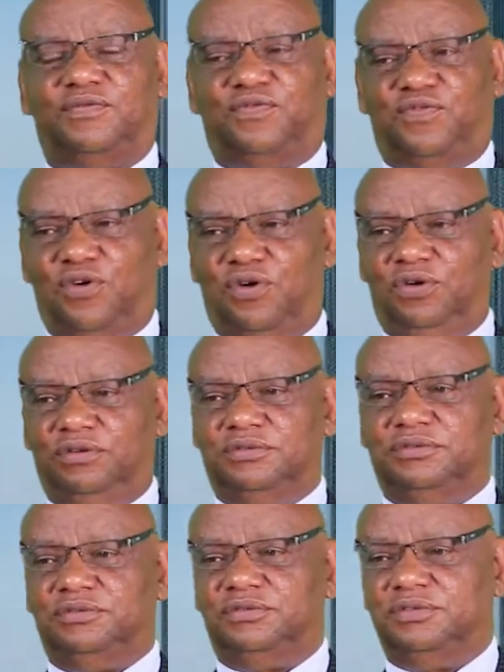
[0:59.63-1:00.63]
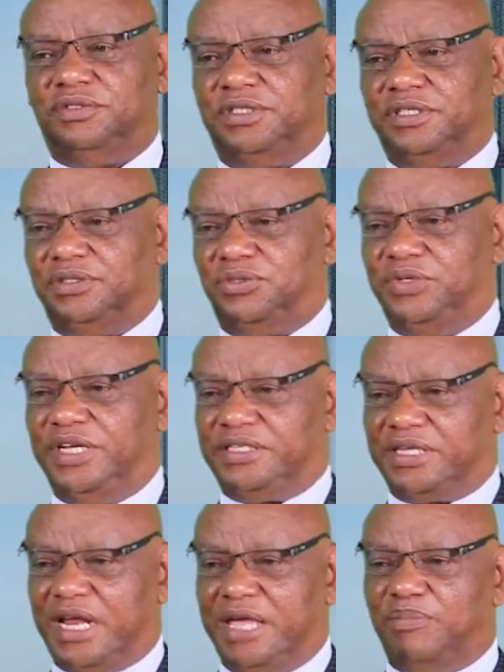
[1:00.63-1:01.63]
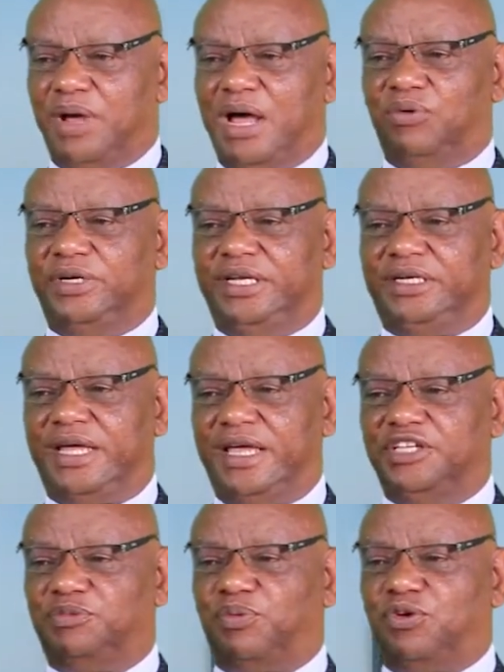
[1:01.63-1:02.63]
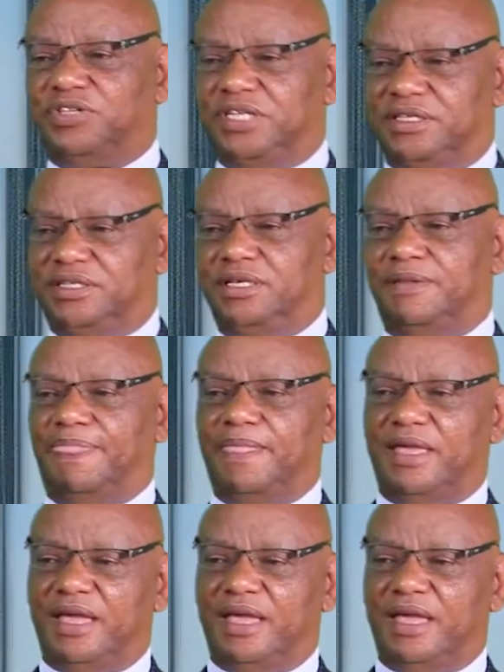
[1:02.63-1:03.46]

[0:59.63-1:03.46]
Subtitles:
4, to describe how data is processed